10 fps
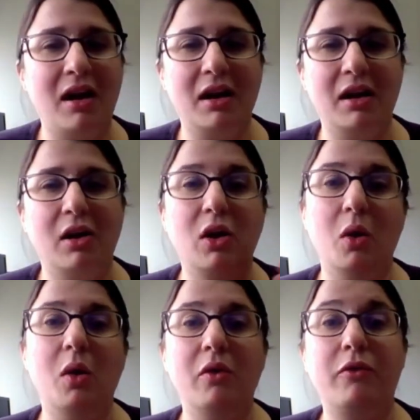our
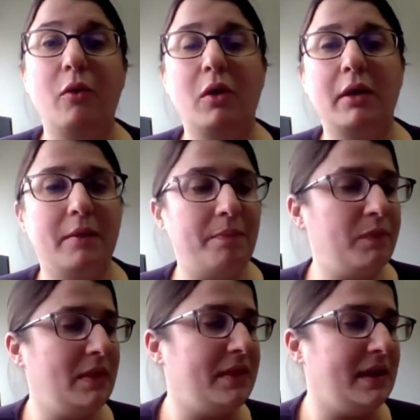goal for
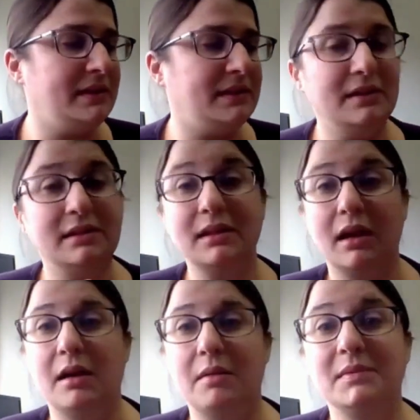this
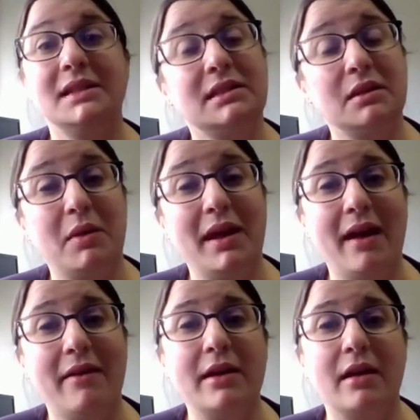um, system
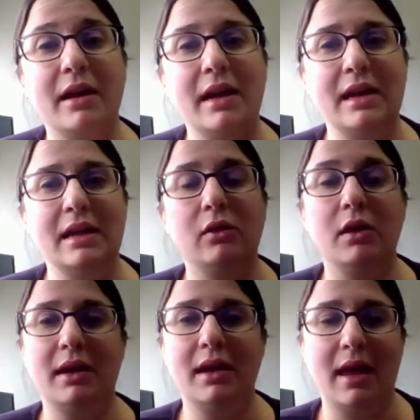we have here in
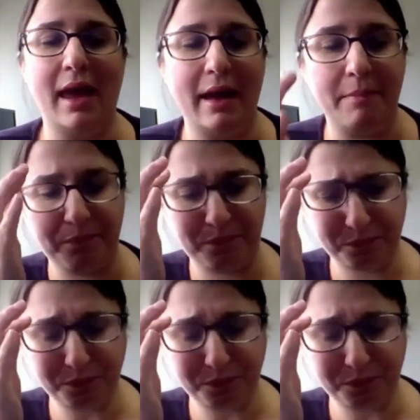looking at,